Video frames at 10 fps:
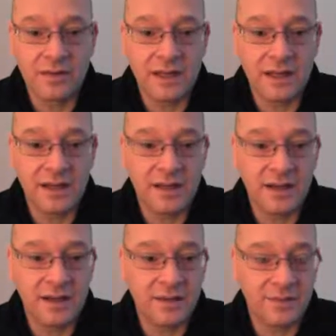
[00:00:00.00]

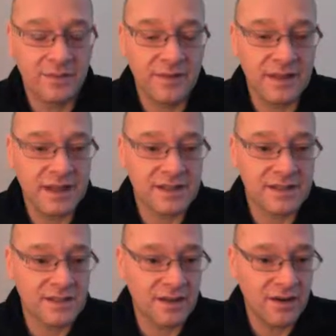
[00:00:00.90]
let's
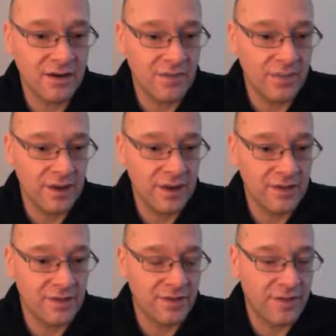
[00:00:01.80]
start
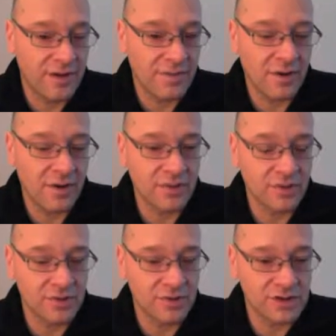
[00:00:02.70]
with my
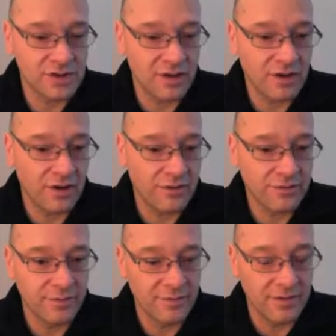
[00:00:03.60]
models start
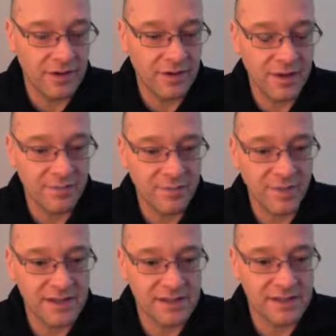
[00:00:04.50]
off with a
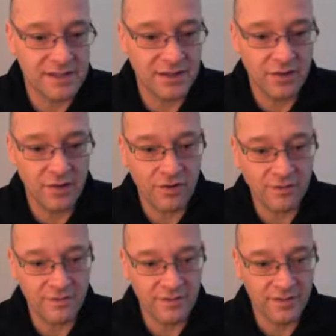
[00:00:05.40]
base
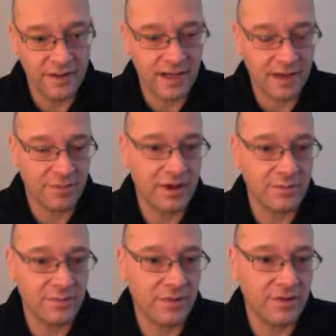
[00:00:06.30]
of the capital
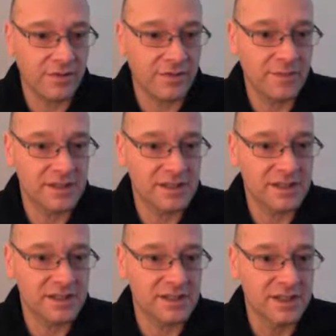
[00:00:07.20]
employed of the
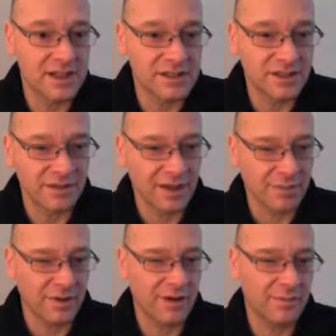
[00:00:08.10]
business. So
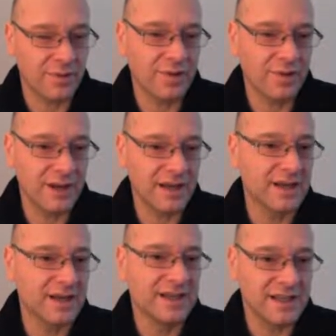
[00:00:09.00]
capital employed
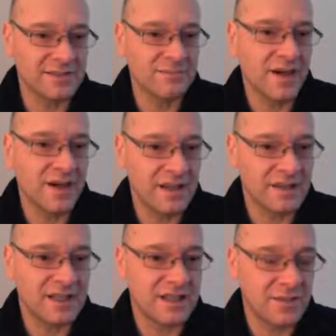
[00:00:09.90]
is money
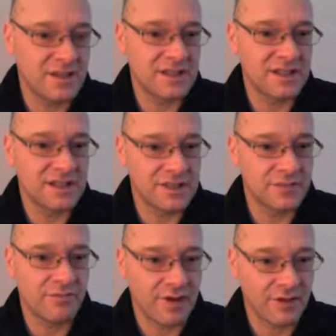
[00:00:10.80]
that's in the business that's
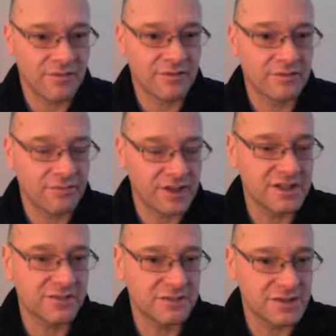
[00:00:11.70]
been
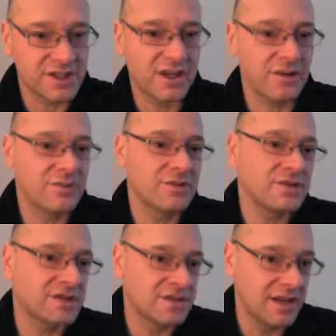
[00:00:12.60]
raised from shareholders,